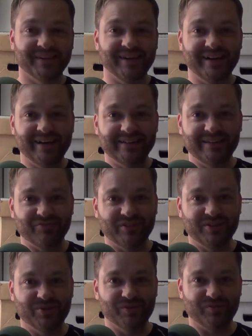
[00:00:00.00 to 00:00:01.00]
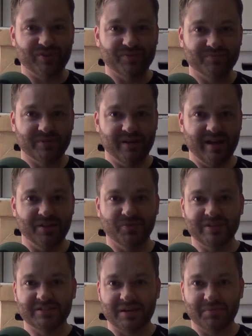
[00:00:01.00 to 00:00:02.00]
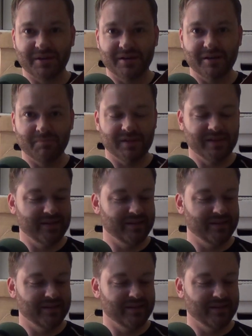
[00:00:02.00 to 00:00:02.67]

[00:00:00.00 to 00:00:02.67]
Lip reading: Definitely cool for, you know, Halloween's coming up.